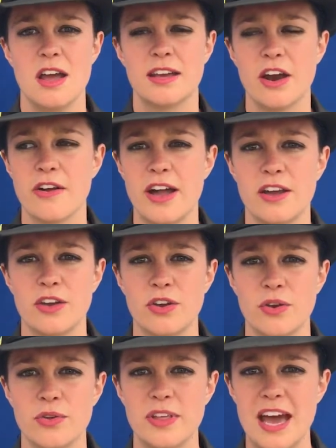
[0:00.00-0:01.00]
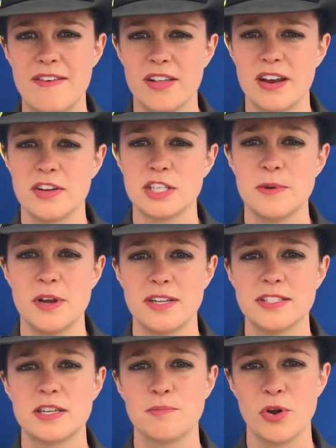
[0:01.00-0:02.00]
Caroline Goot, they have a lot of
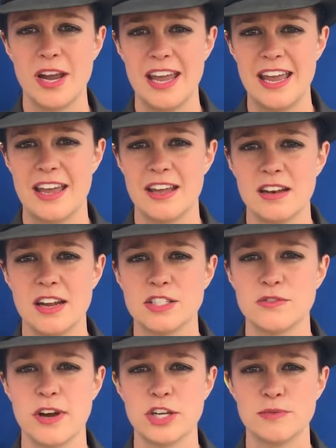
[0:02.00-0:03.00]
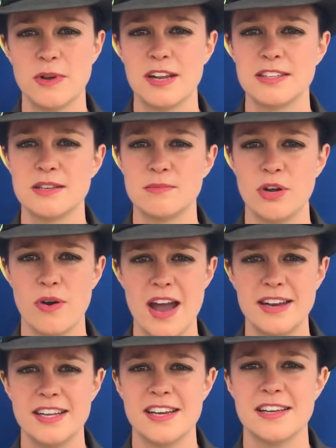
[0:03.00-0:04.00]
experience to bring in as freshmen and some new
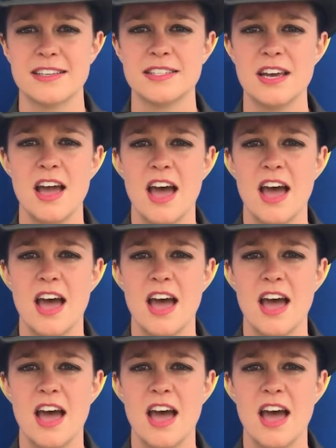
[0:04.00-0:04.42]
ideas.